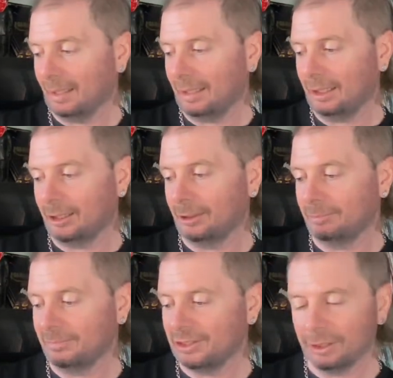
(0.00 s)

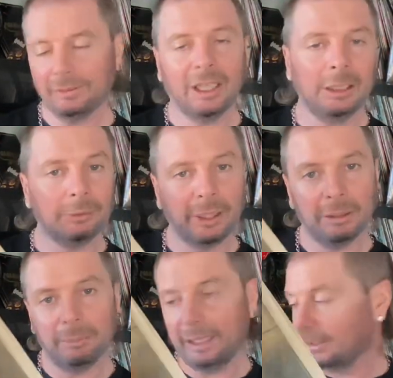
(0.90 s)
Um, sort of an
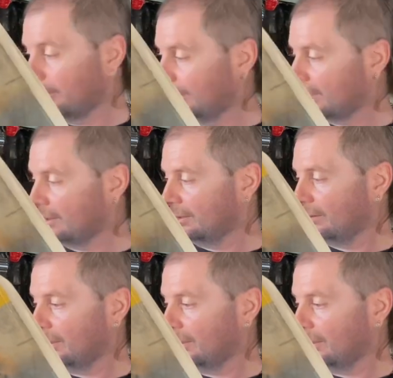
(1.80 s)
underrated band, I reckon.